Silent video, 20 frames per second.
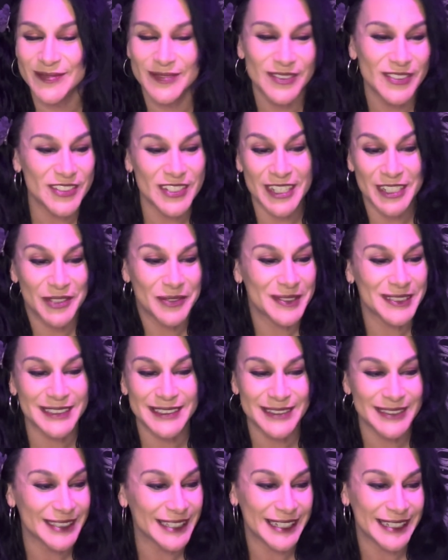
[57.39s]

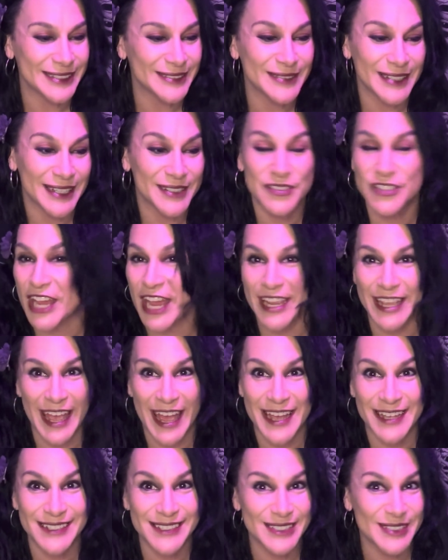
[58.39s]
genuinely a
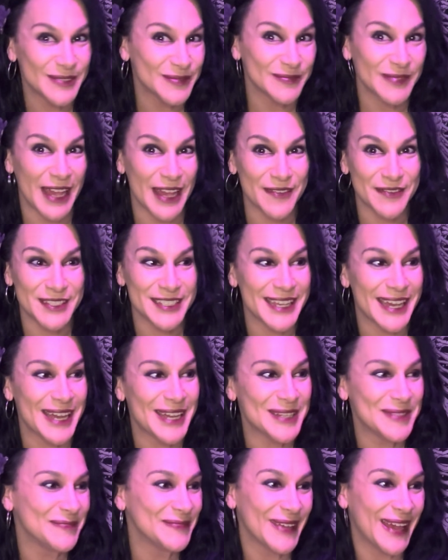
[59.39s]
jackass half the
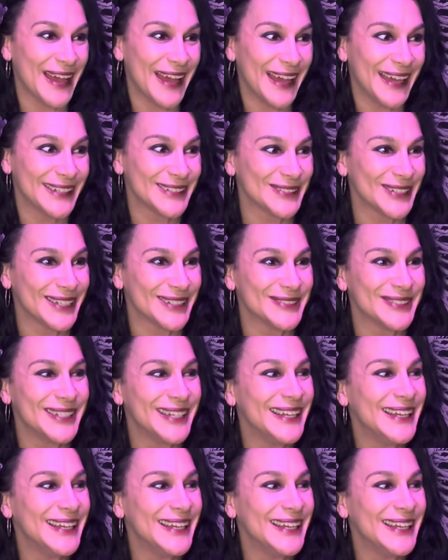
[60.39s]
time. I don't know.